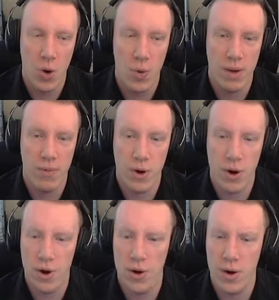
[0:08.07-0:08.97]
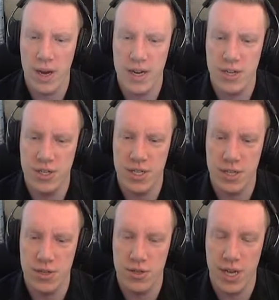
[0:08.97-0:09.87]
I just
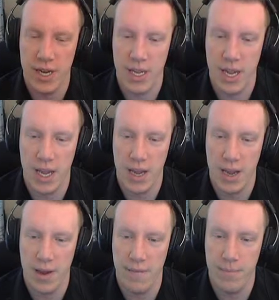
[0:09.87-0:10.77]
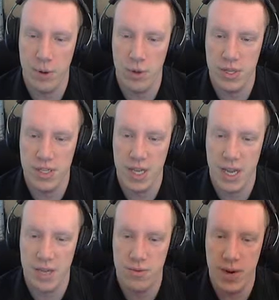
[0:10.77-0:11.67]
need to check if Baldus
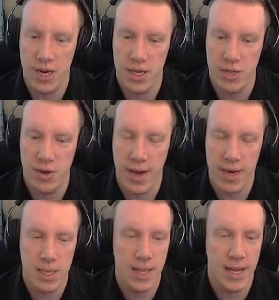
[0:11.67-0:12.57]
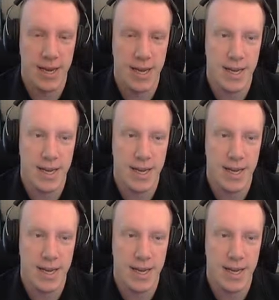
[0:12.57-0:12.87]
is ready to handle that,